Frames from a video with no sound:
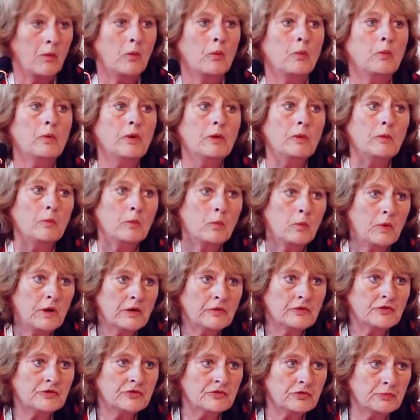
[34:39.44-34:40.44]
We
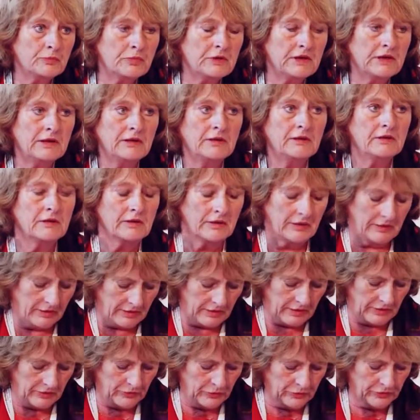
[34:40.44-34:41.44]
want to be
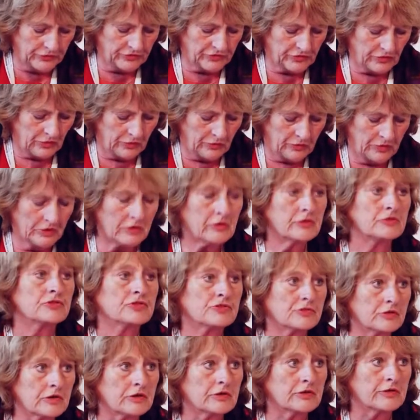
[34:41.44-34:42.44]
also a
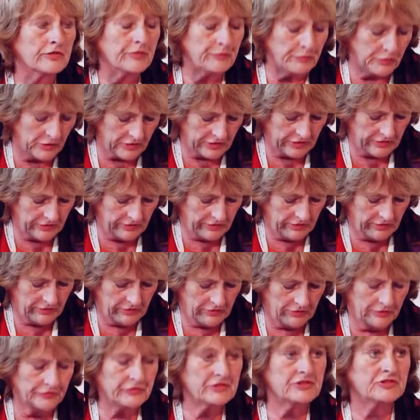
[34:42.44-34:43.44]
constructive partner
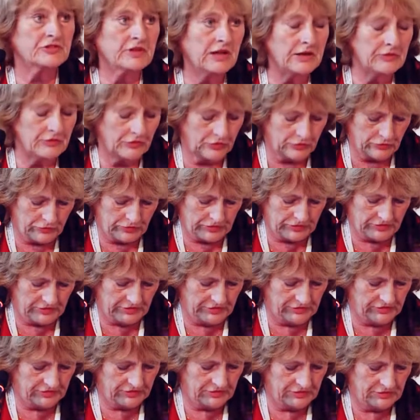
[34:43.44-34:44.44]
of the state
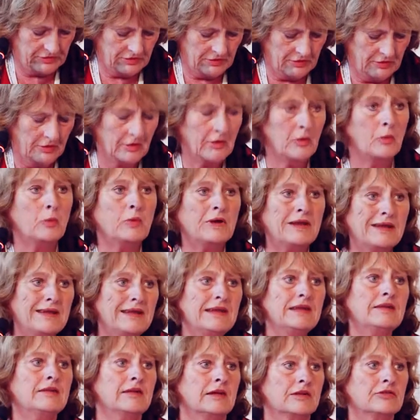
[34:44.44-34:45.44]
authorities. We
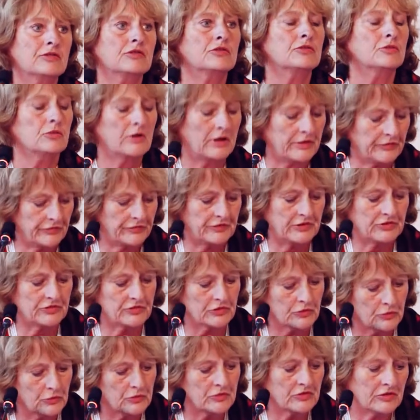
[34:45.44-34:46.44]
need that to have this
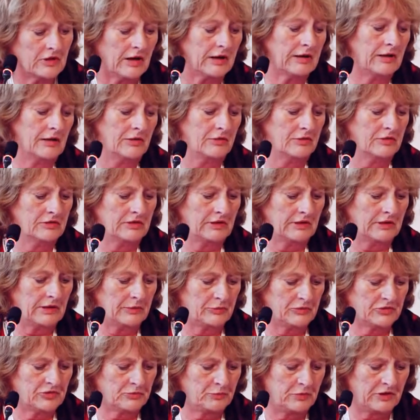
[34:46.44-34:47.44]
good dialogue that I
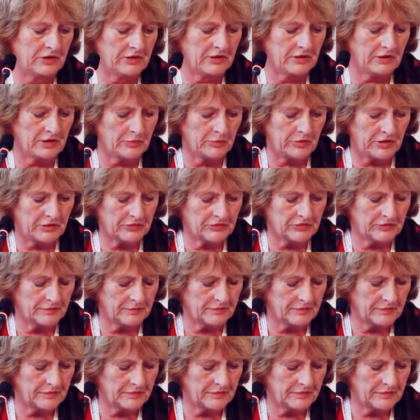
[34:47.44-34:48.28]
was speaking about.